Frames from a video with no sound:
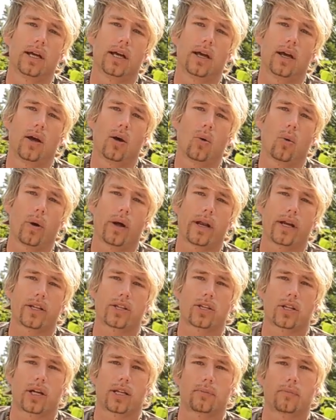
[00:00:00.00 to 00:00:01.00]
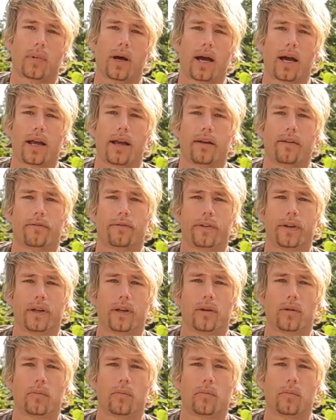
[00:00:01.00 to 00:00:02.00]
when I shot my
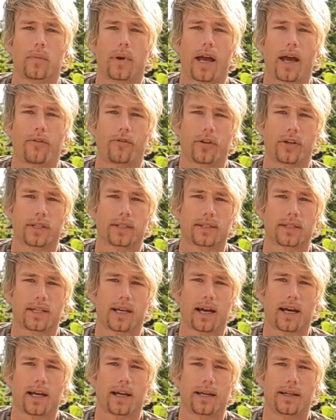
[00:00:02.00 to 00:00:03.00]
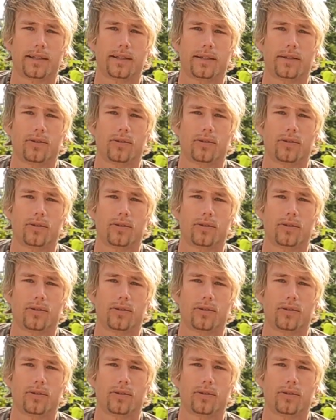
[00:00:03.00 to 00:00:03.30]
film African Skies.